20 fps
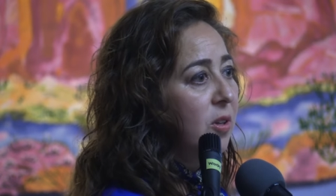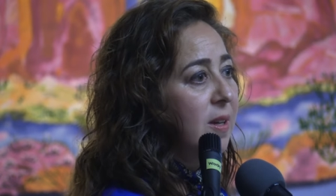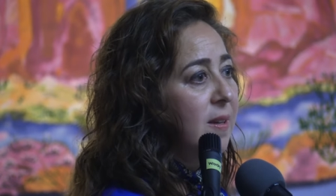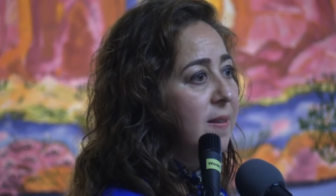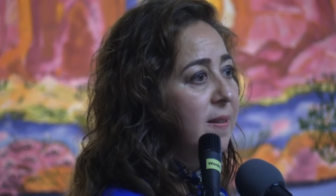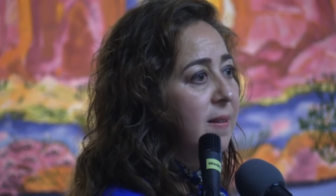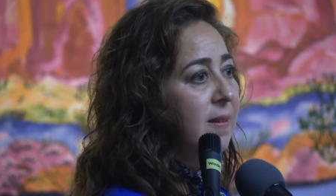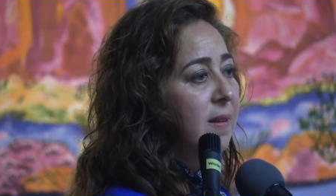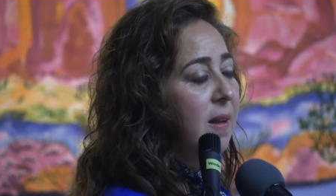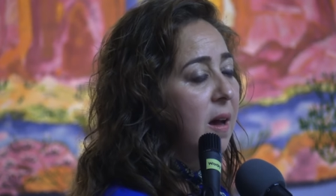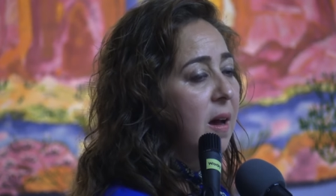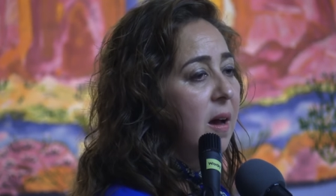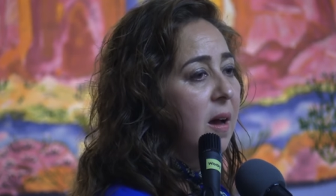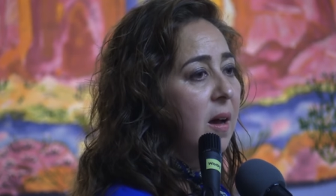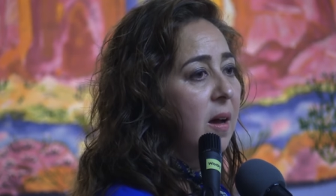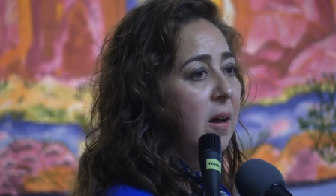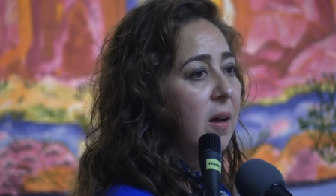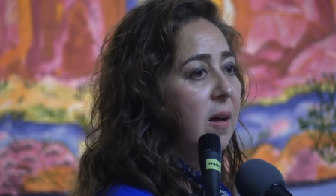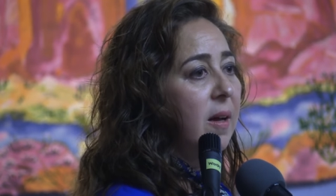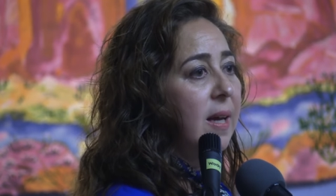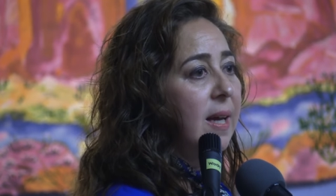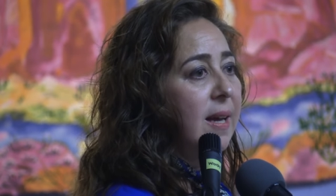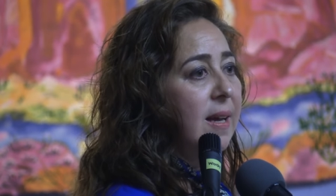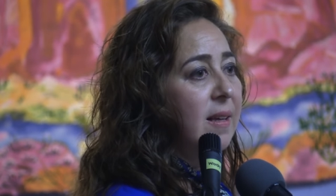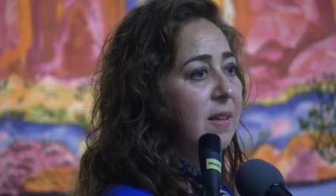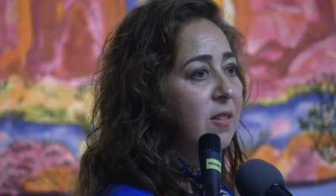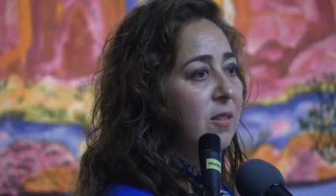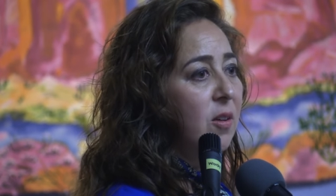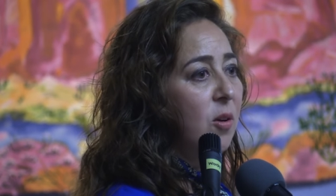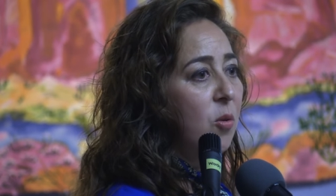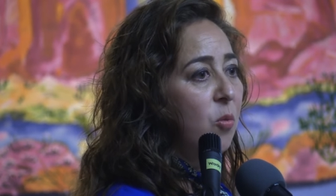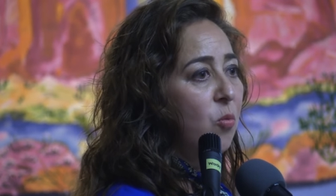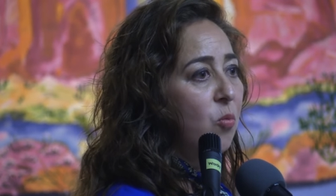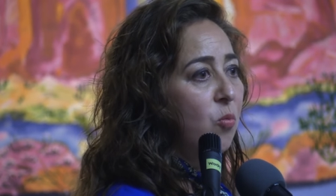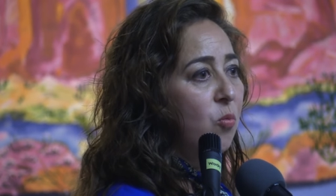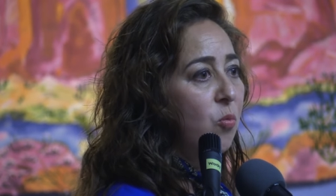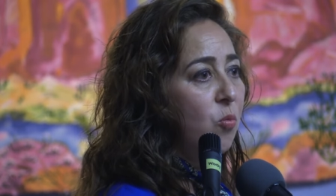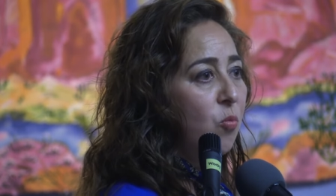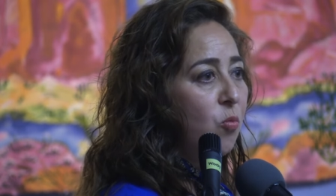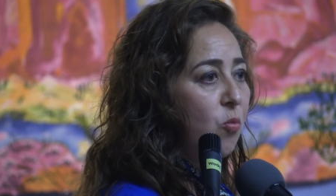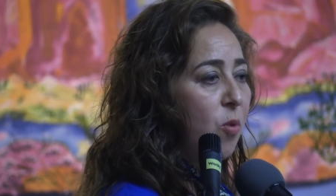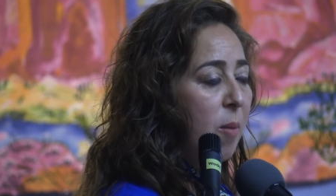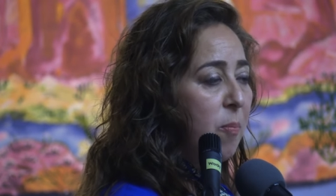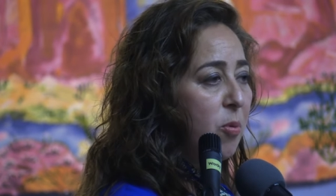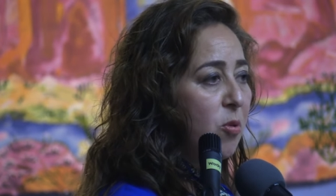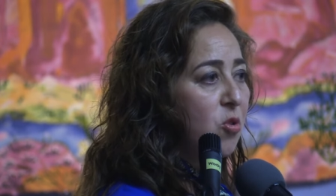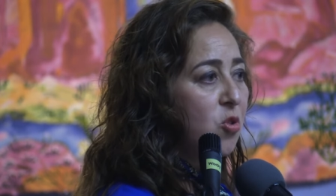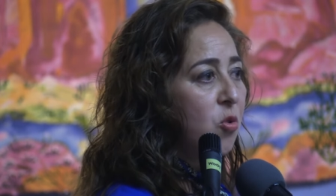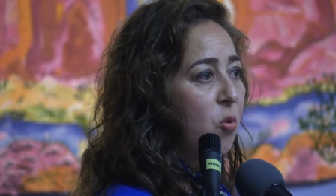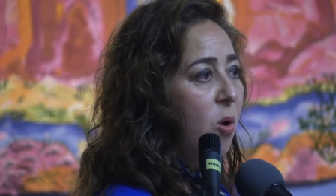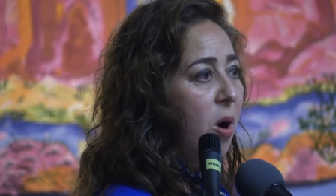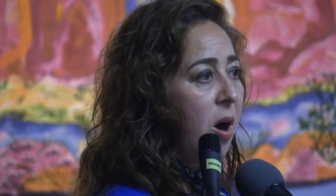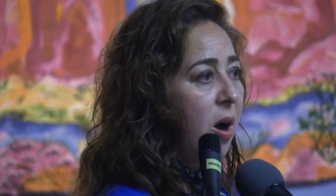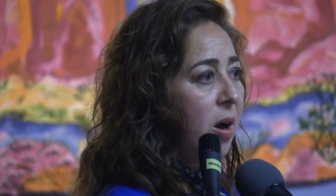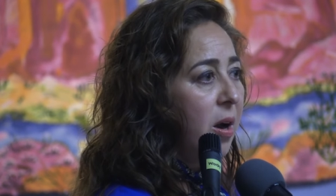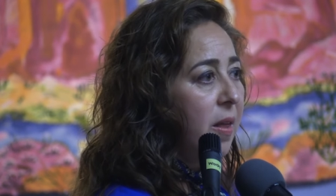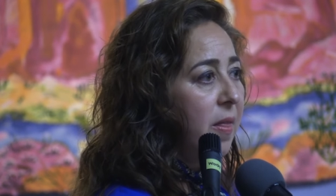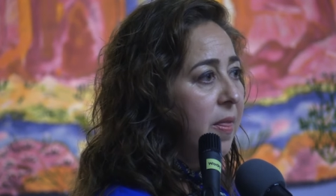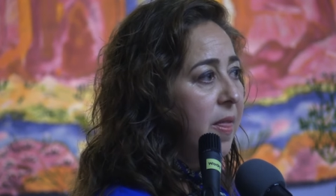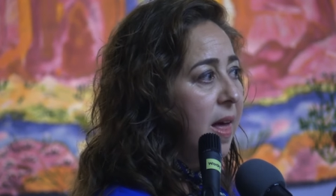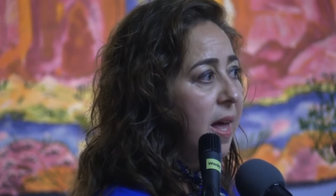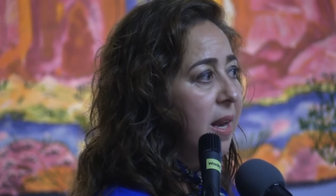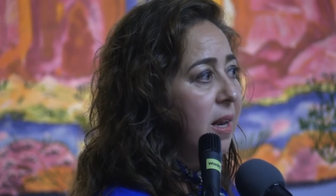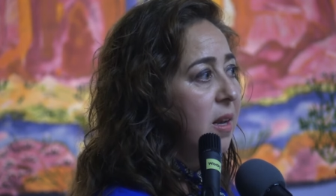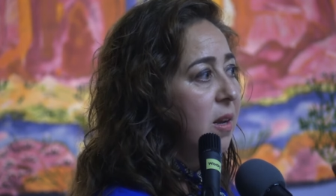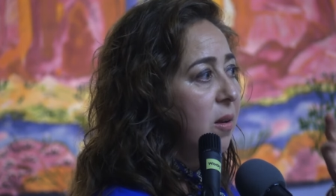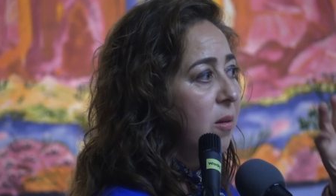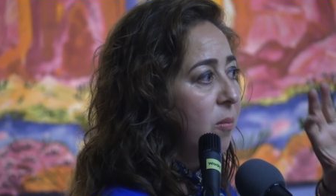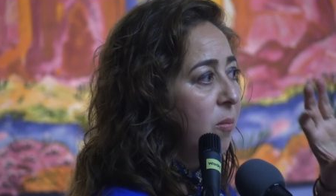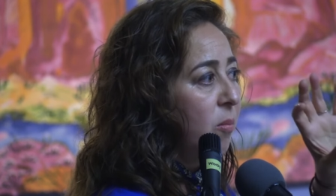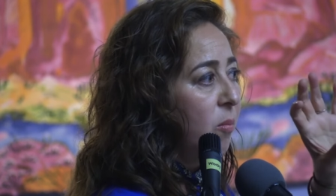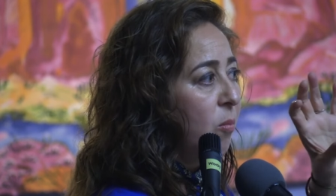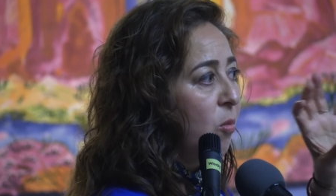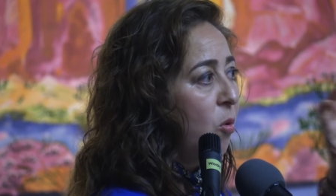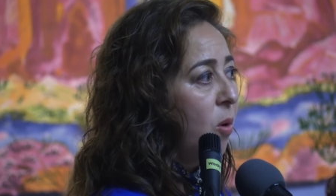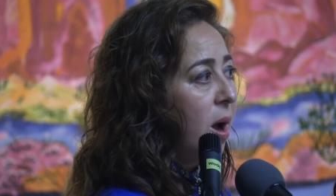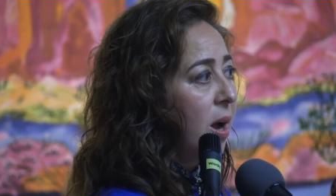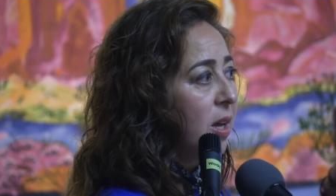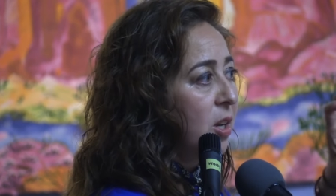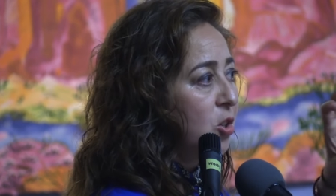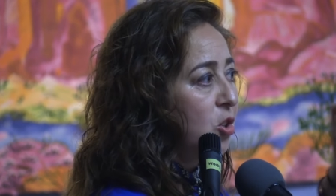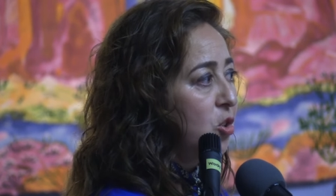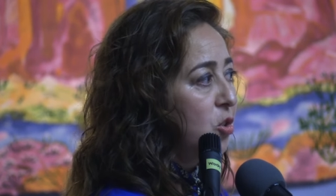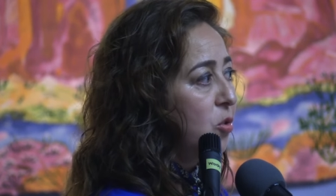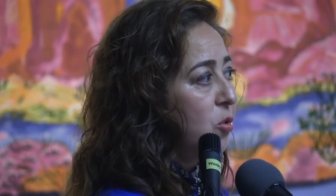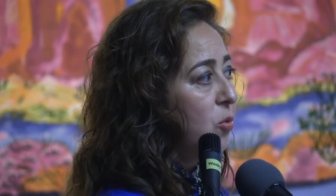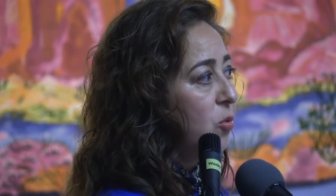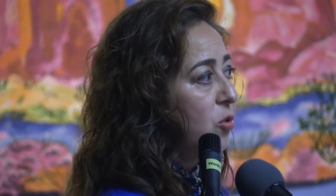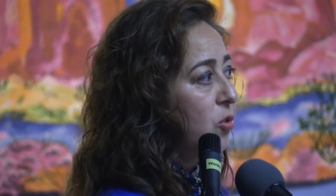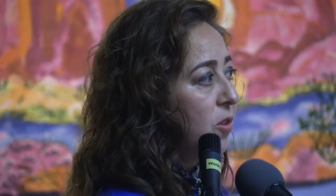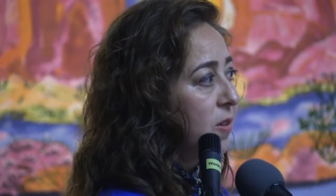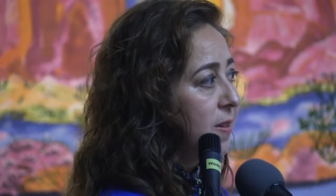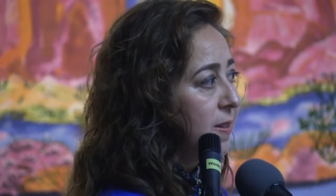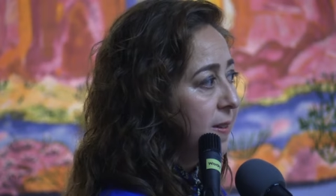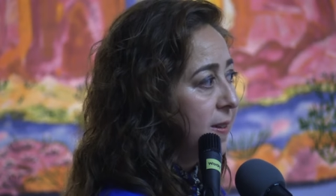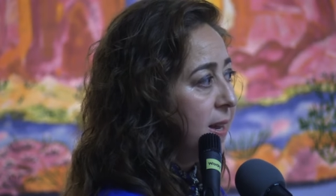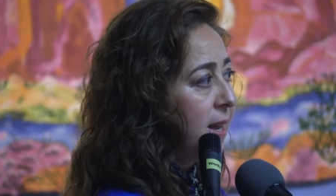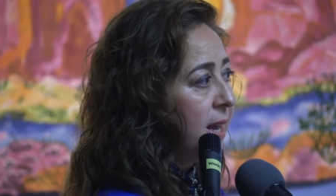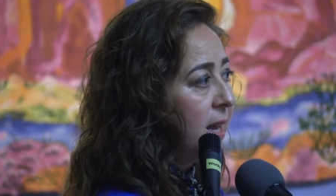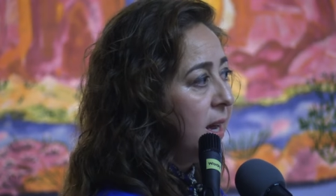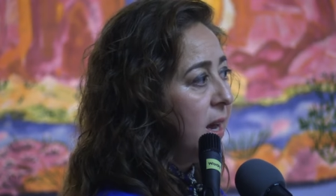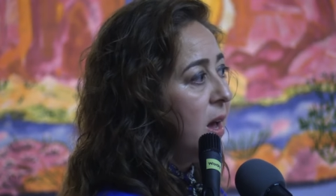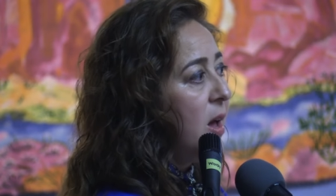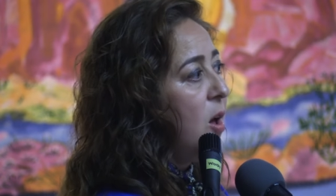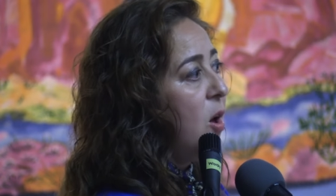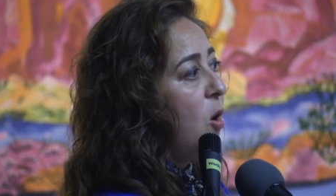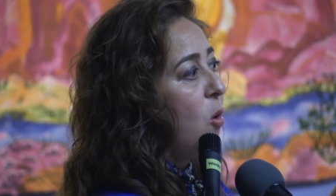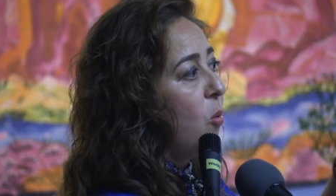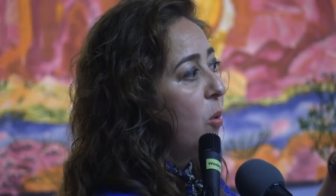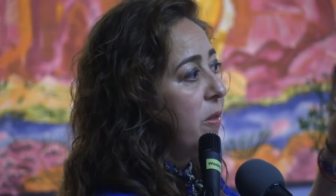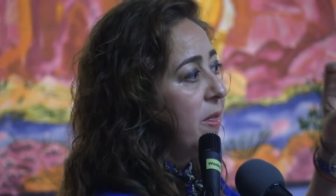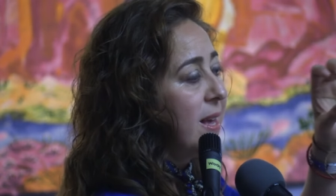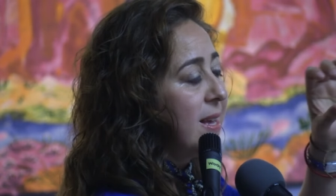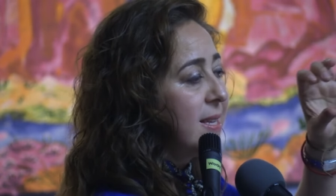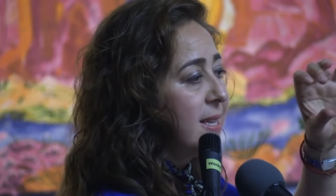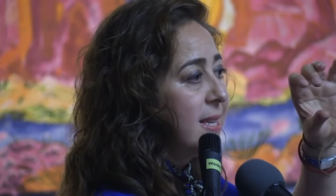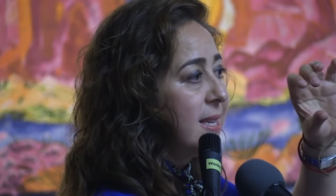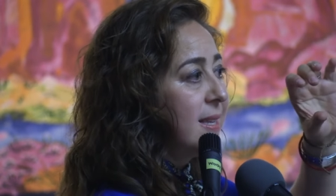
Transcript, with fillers: is a repertoire that Moroccan Jews sing where they